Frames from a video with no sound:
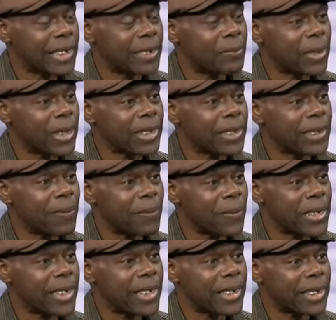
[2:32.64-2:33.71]
it makes a
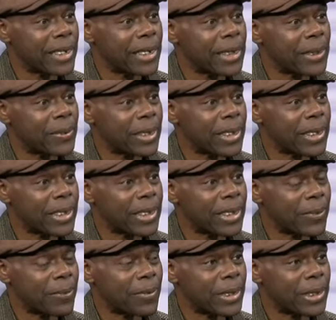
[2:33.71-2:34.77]
very
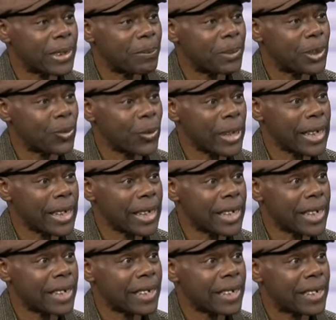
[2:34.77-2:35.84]
significant difference
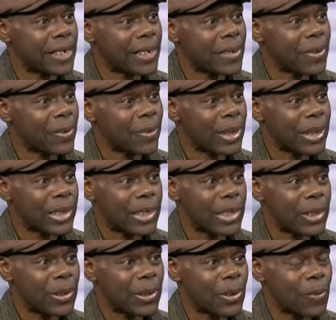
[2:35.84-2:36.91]
between what
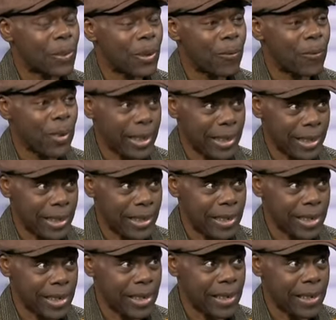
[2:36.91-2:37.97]
they call
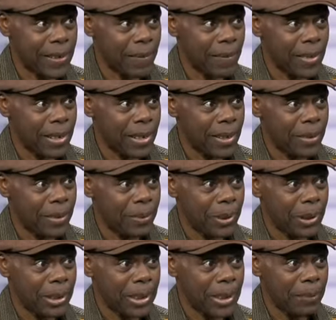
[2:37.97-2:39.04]
manufacturing,
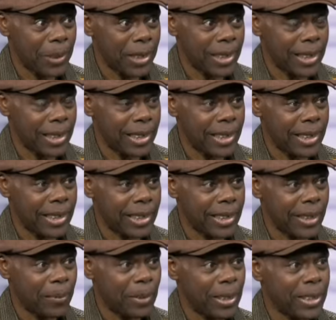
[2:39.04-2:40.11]
which apparently
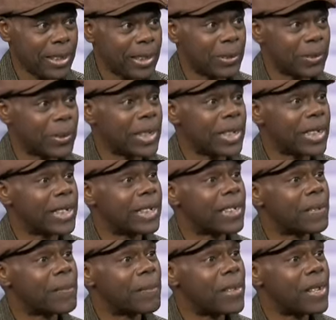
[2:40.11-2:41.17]
is happening in
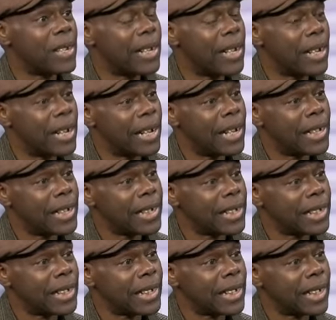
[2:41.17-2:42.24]
Rwanda,
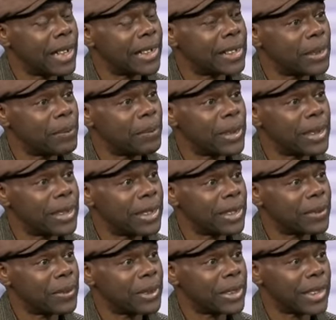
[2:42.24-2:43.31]
and uh,
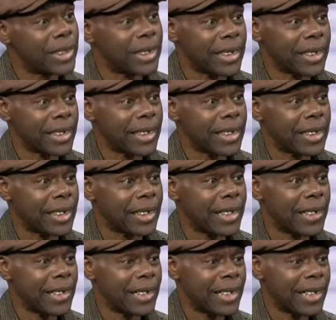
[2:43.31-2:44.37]
assembling, which I said
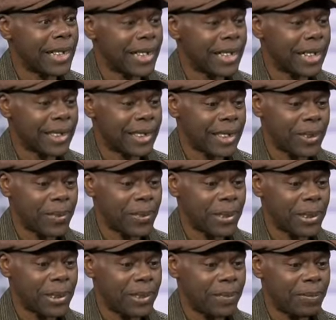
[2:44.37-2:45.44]
uh, has
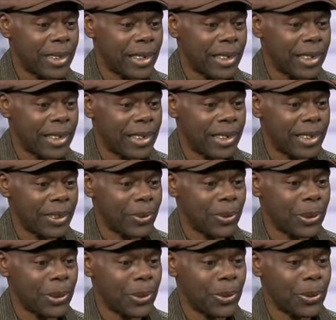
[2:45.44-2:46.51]
actually uh,
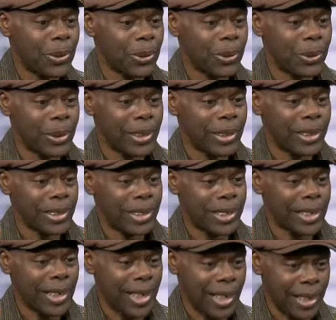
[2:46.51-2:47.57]
is going on
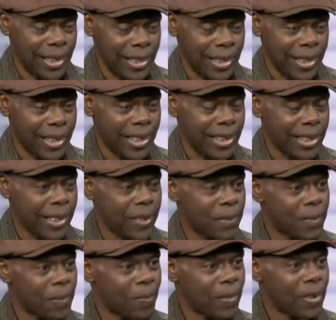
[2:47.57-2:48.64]
uh, in Algeria,